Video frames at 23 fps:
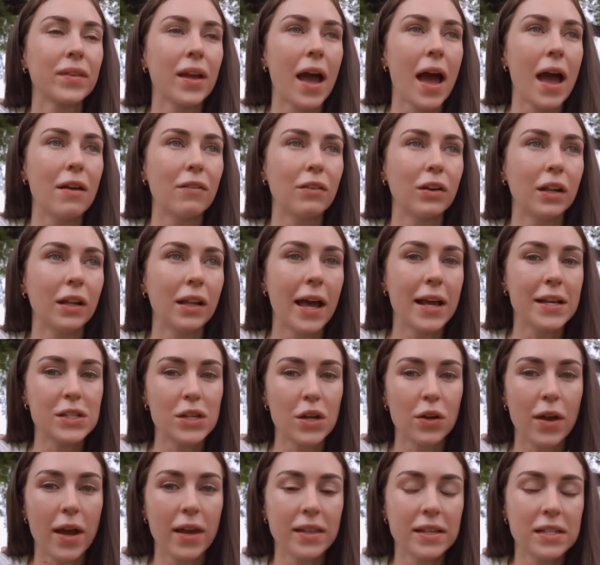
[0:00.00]
I realized,
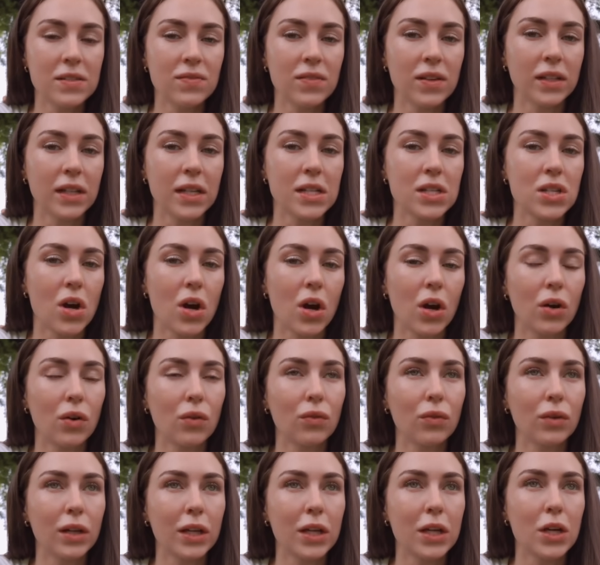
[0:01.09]
okay, these feelings aren't
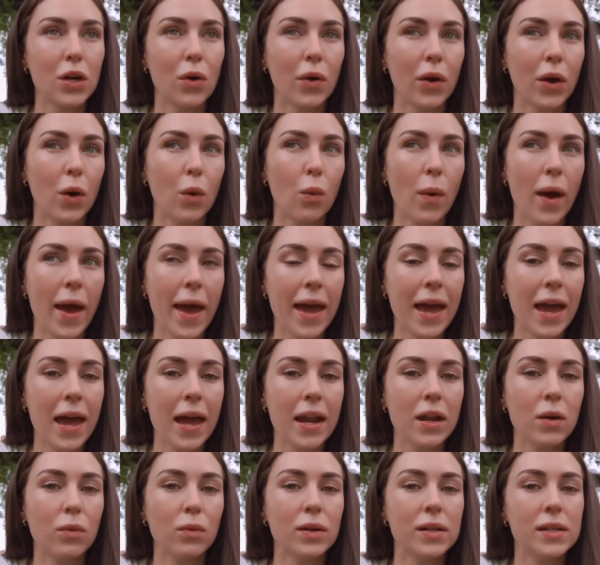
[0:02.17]
really going away.
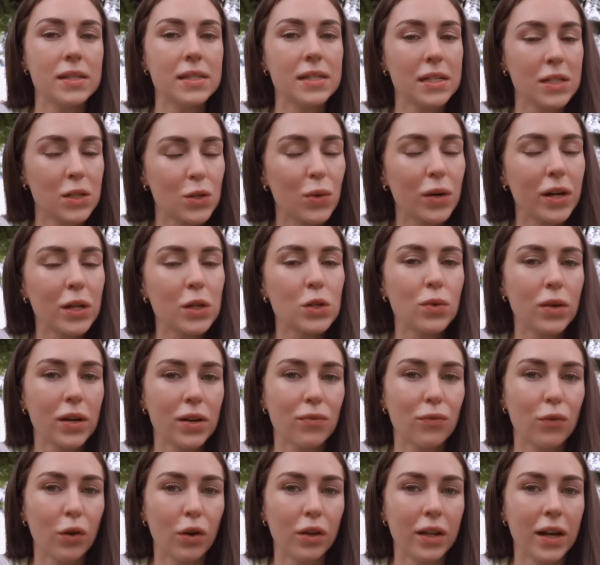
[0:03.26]
And it was in
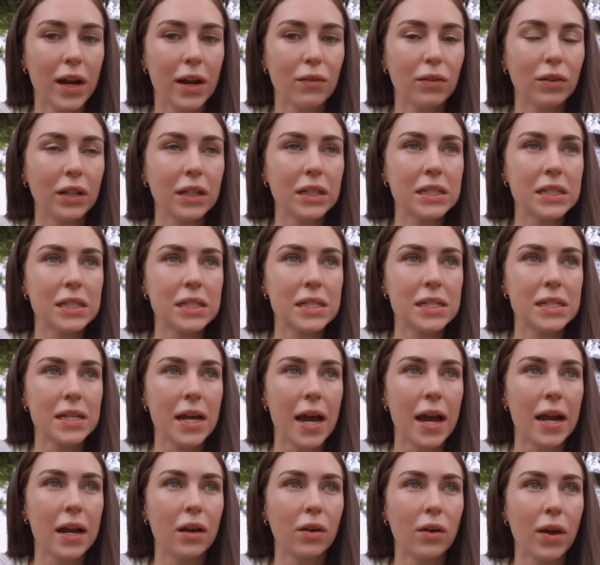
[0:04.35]
2024 that I really did
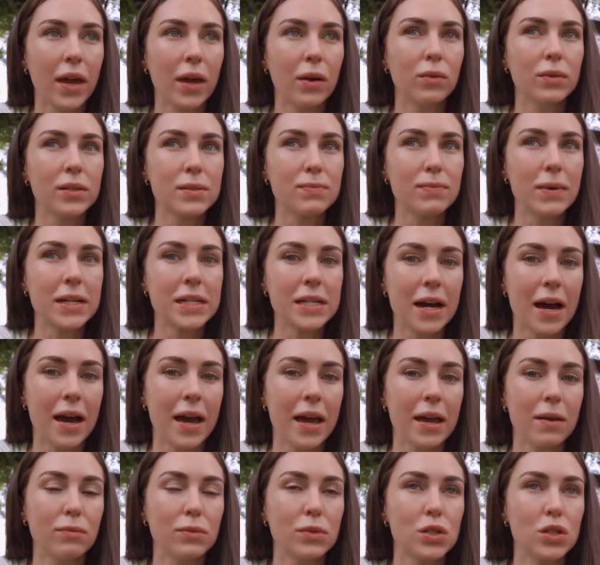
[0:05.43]
decide, okay, it was my
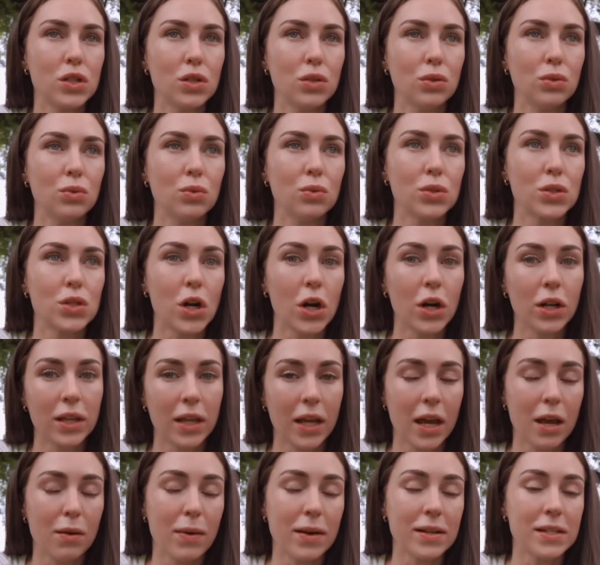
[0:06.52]
time to start
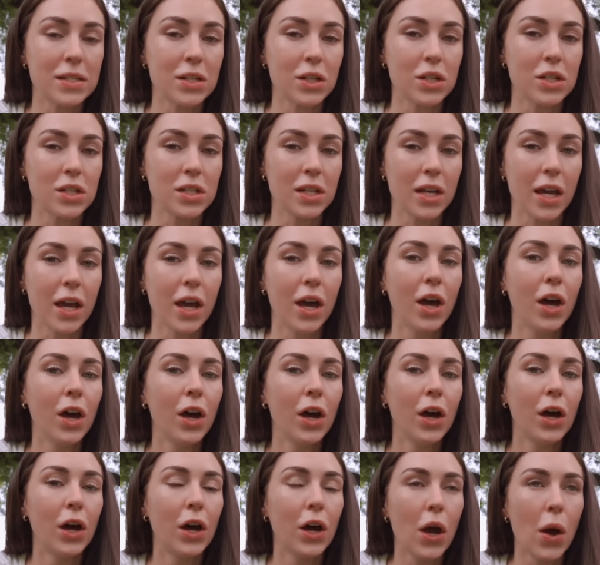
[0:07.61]
thinking about seriously
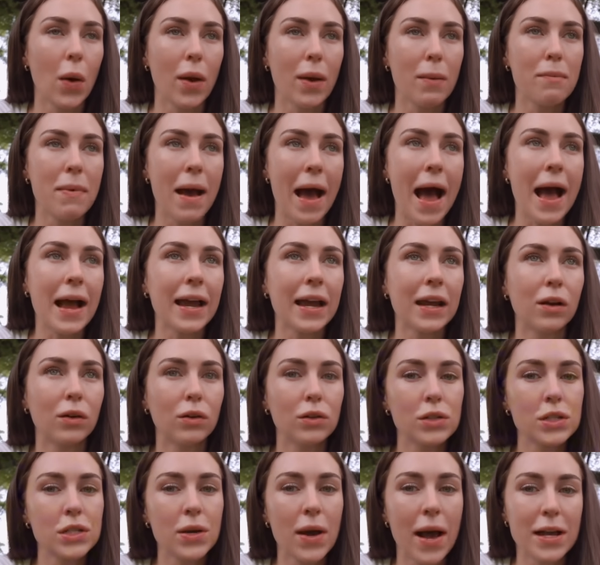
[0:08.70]
going back. And
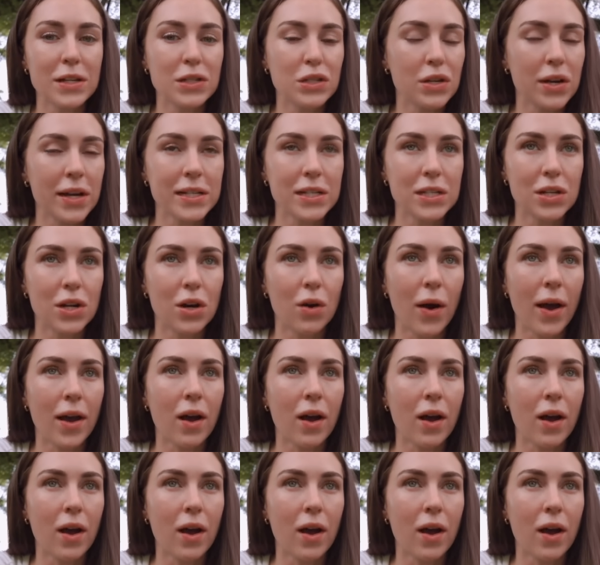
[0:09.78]
also, as you guys know, I